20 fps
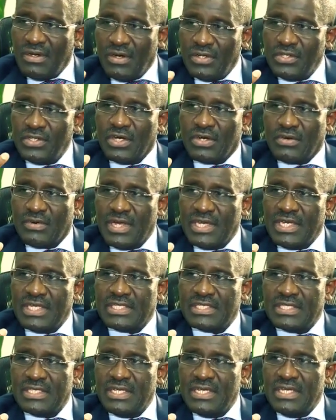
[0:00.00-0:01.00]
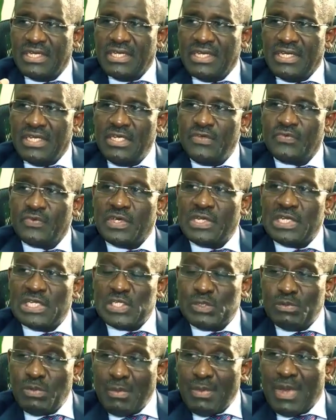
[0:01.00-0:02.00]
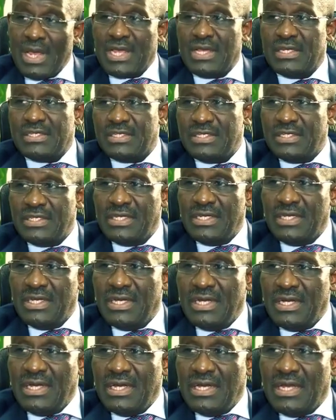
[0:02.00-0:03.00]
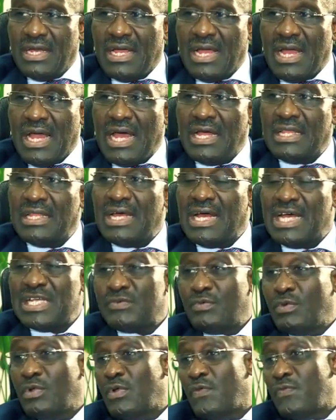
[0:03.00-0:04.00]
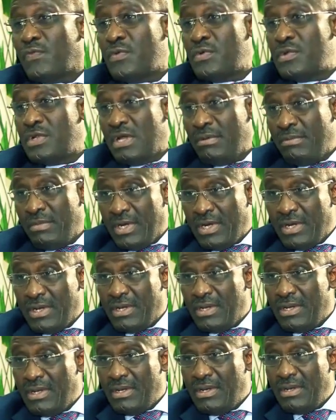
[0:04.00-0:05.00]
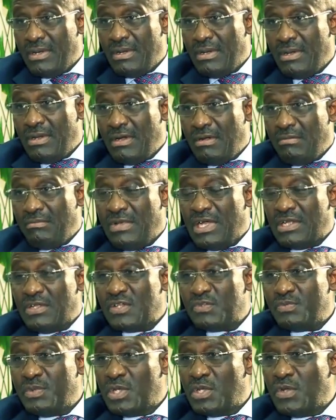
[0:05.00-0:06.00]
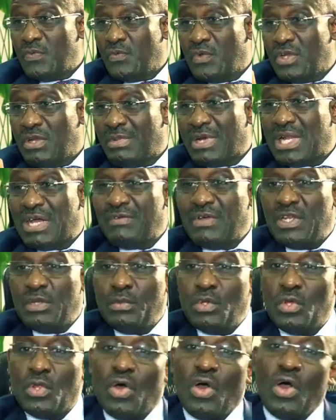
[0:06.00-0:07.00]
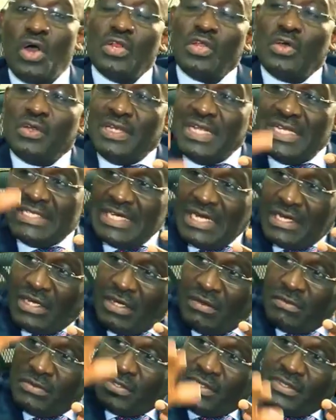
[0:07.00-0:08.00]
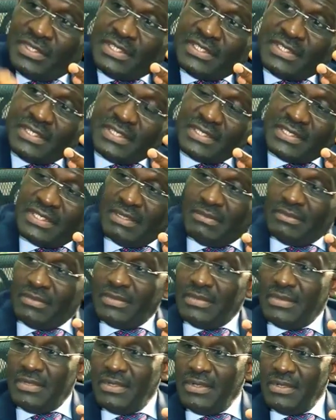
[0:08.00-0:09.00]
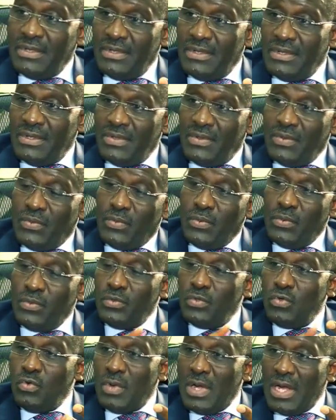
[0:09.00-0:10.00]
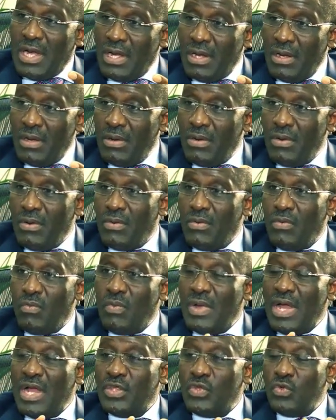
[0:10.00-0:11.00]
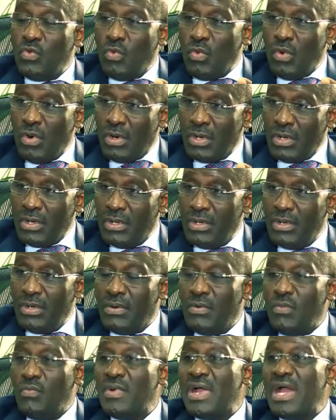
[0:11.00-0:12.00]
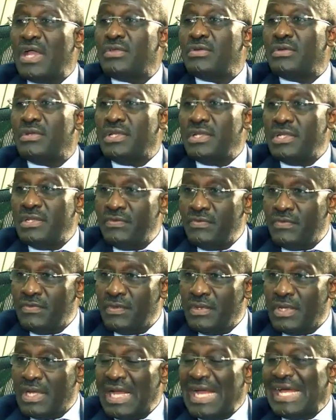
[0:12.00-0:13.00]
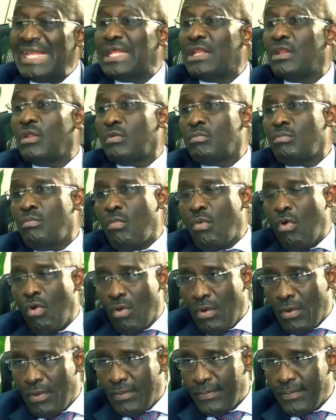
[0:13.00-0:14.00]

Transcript: on your credit. If you're in the supermarket and they ask for your phone number, by just making your phone number available, all your data comes on the system. Who you are, where you work, where you live, and a lot more.